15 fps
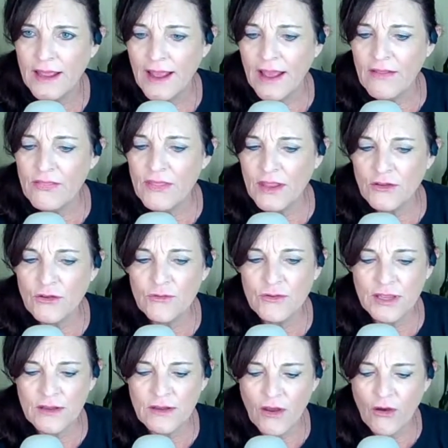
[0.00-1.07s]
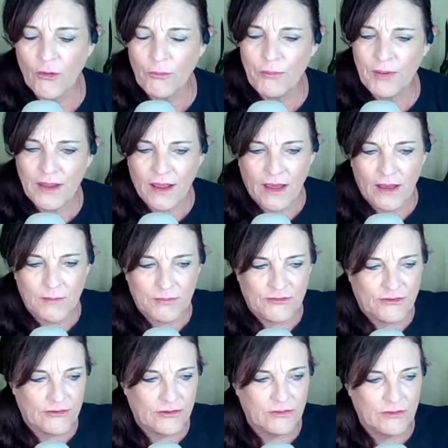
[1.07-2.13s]
And then you can open up
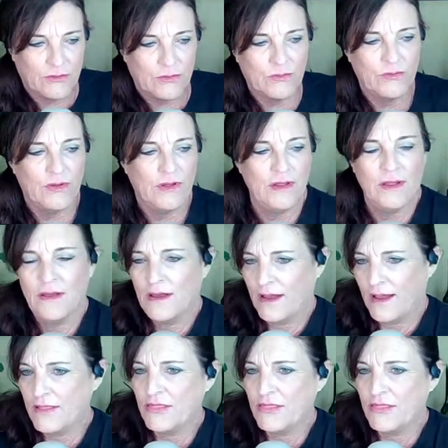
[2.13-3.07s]
to, I